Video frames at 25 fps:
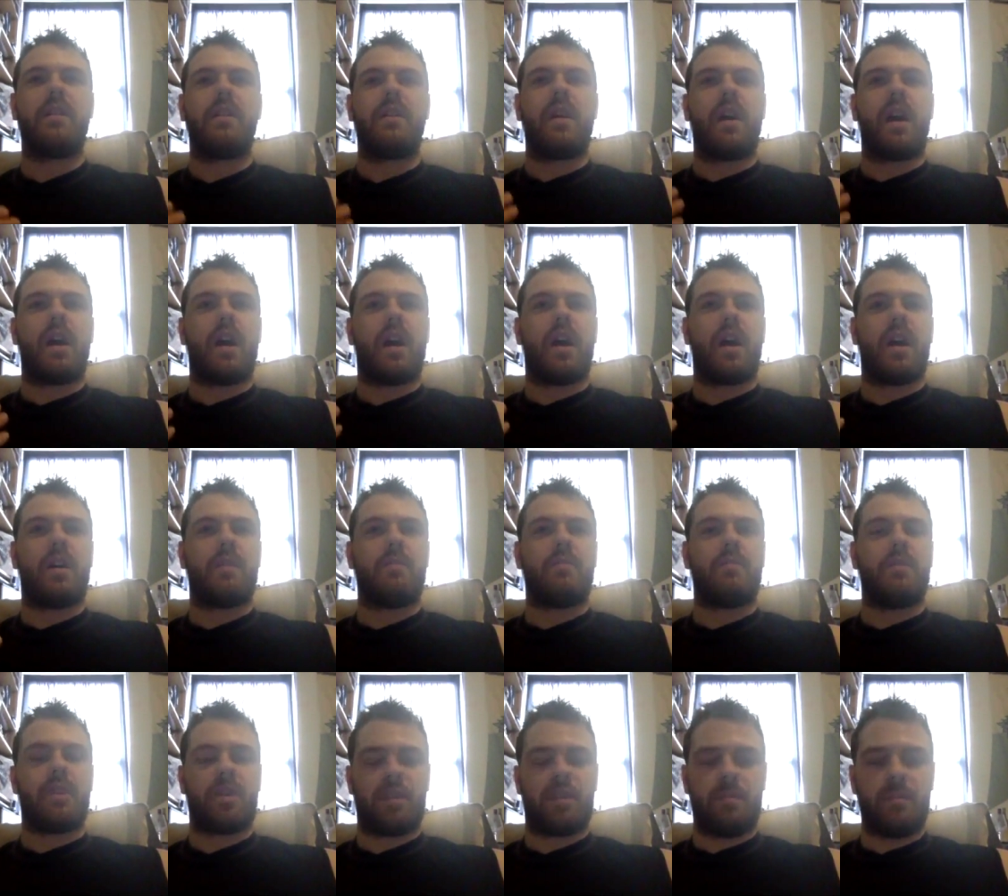
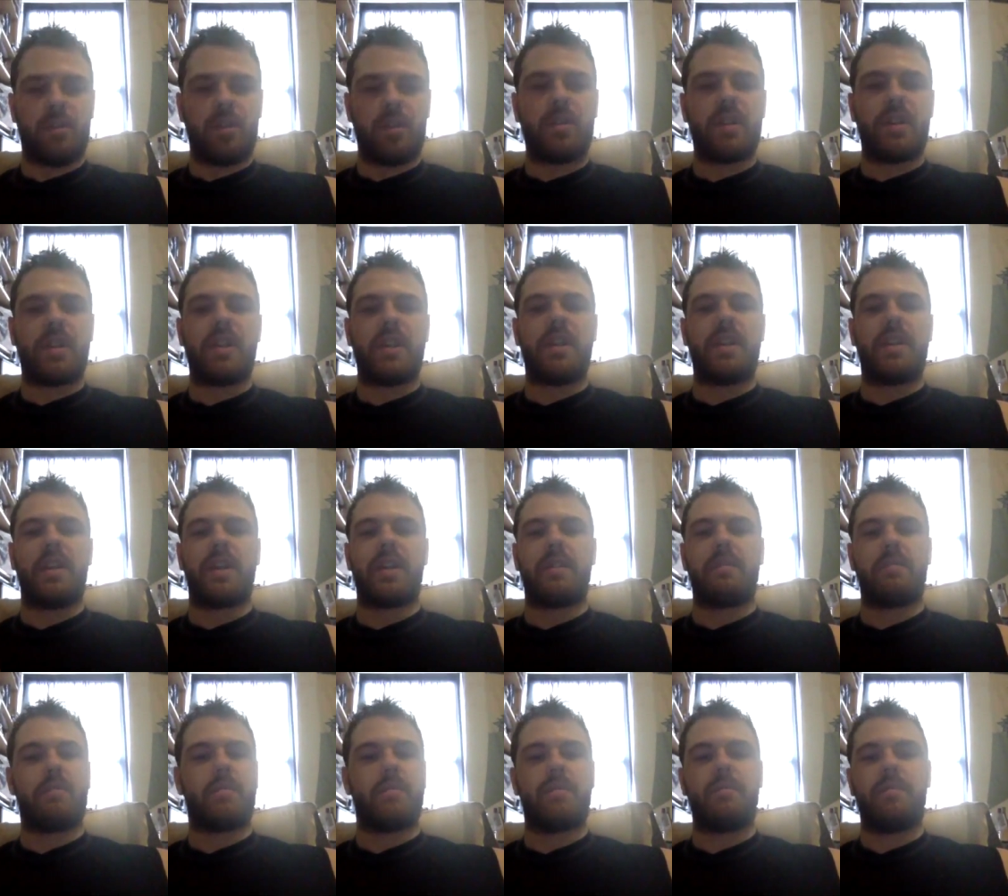the community
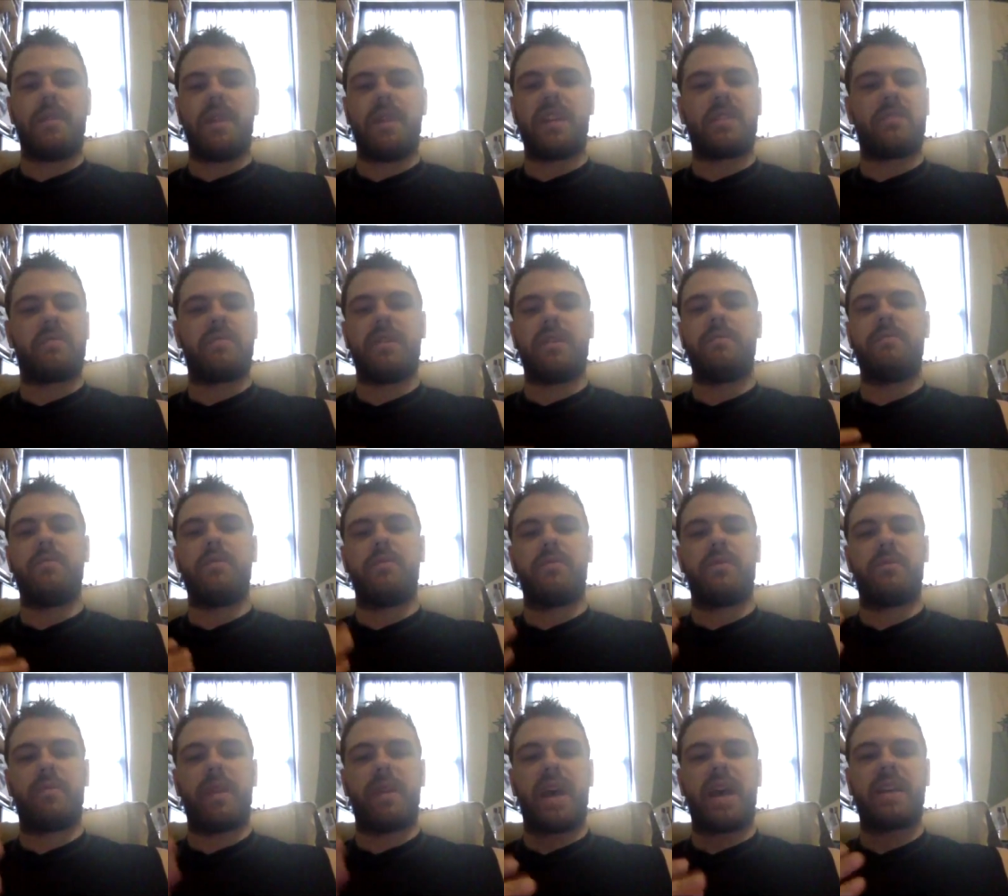and BSV
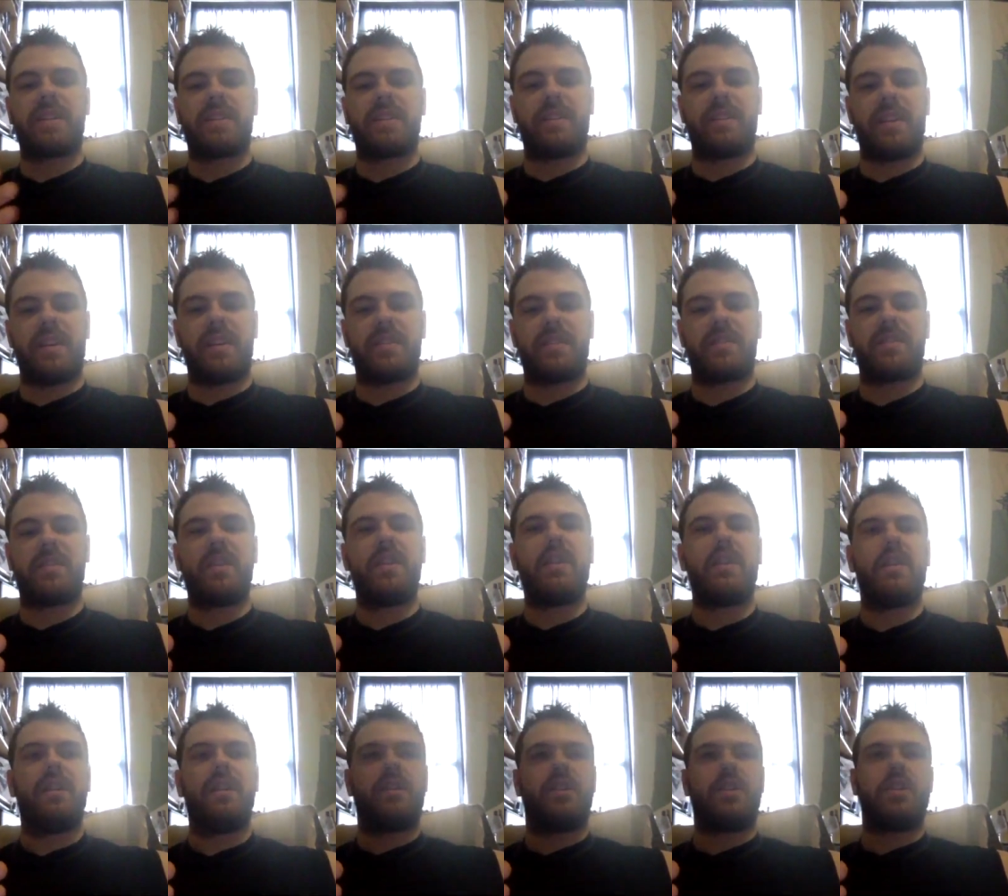moves past this,
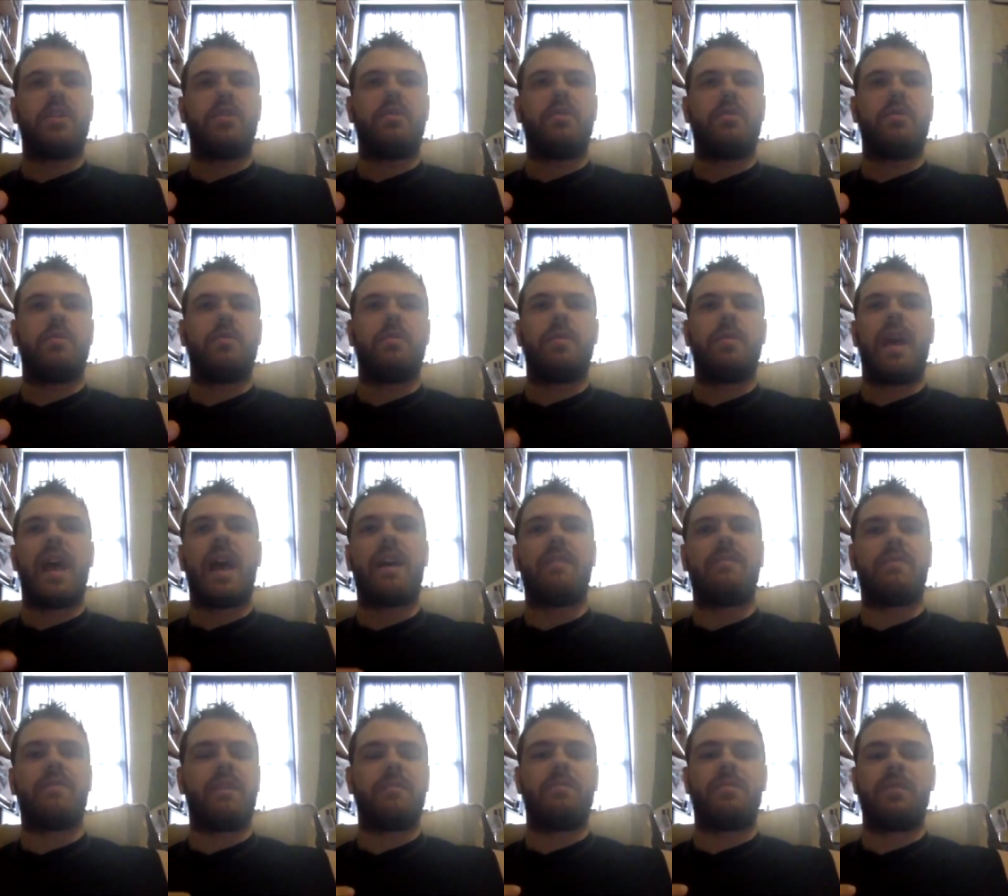do you have
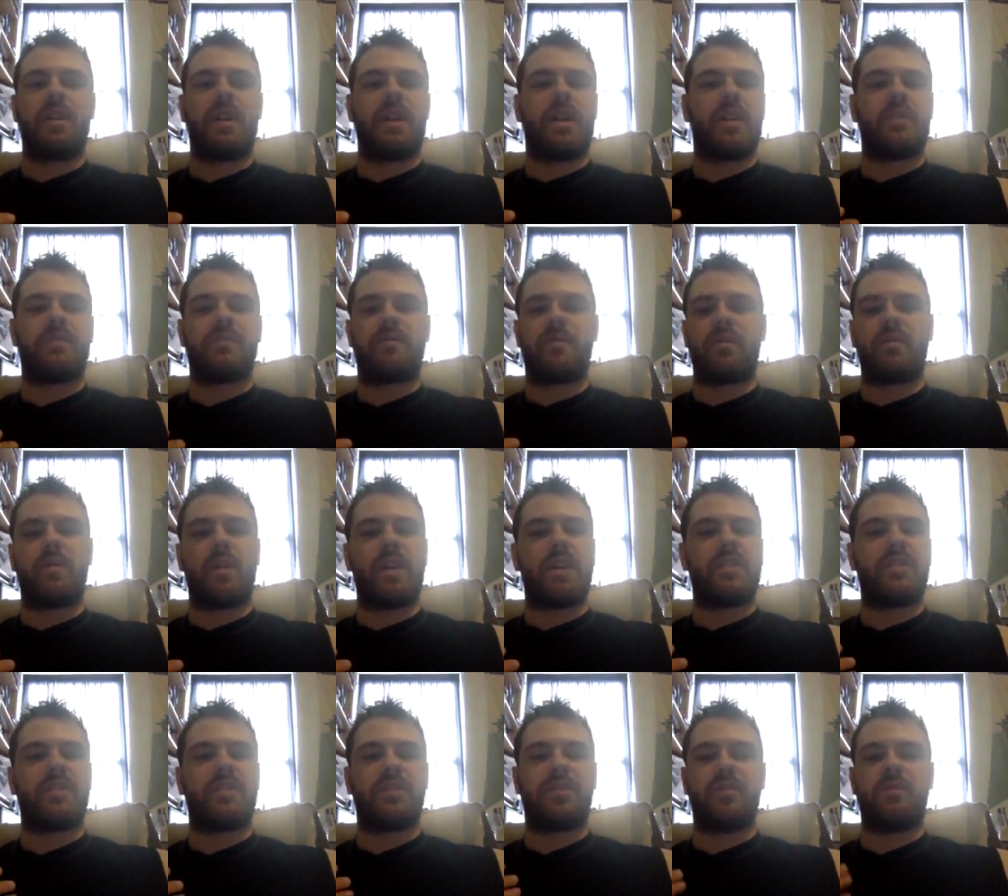any plans for
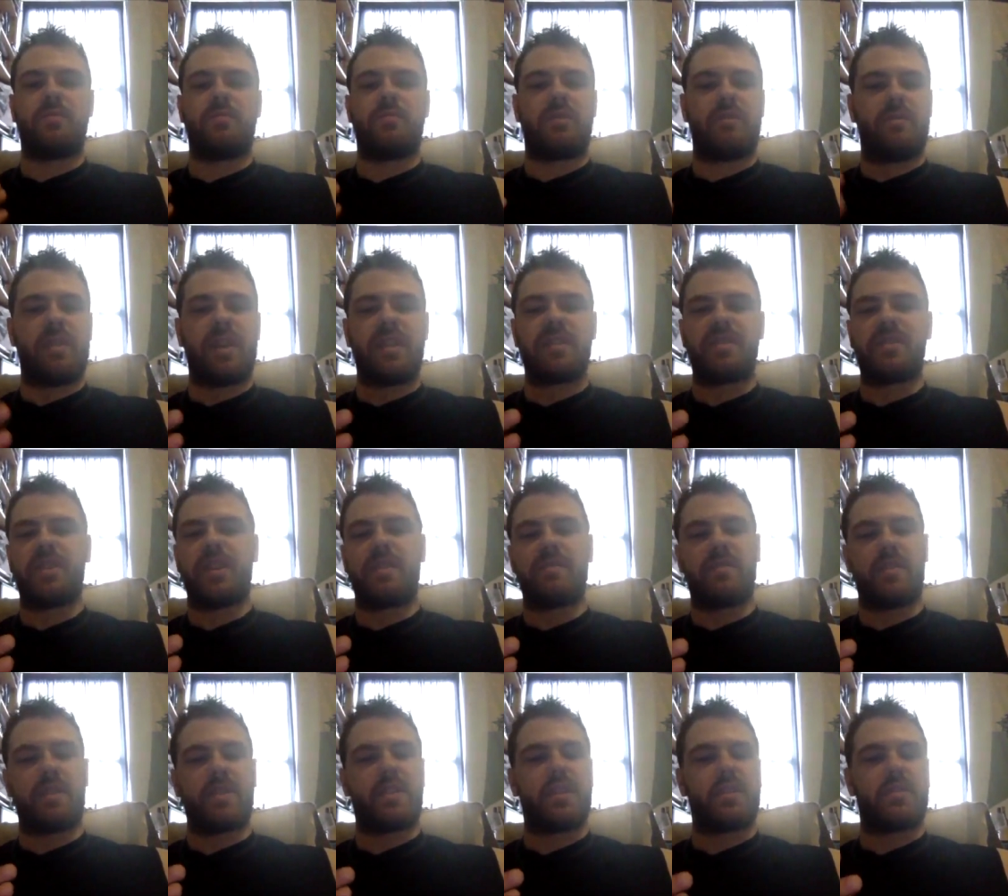ways to prevent stuff
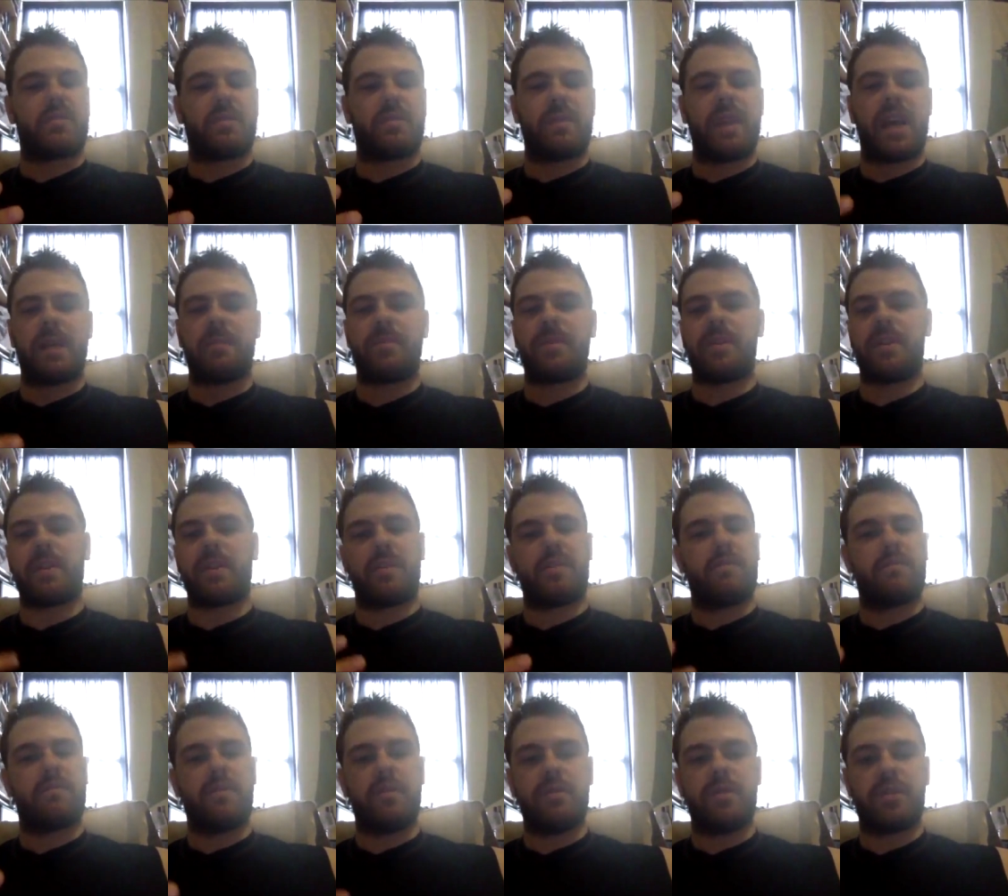like this from happening in the
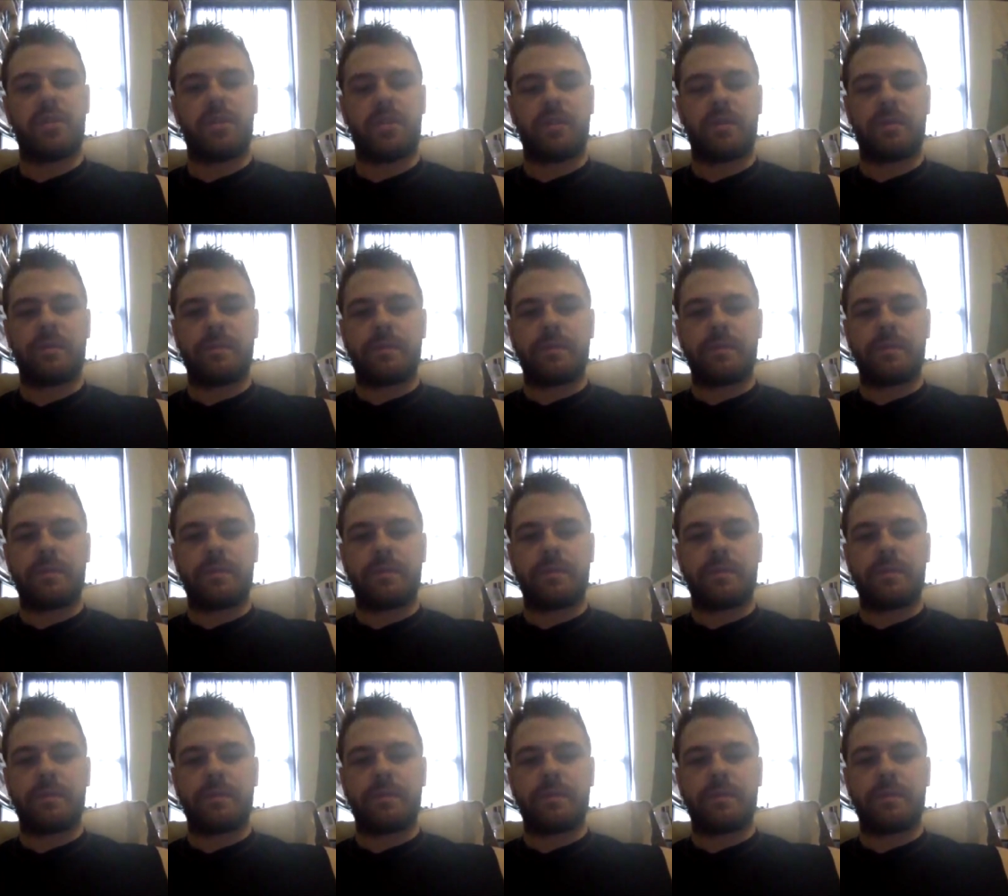future?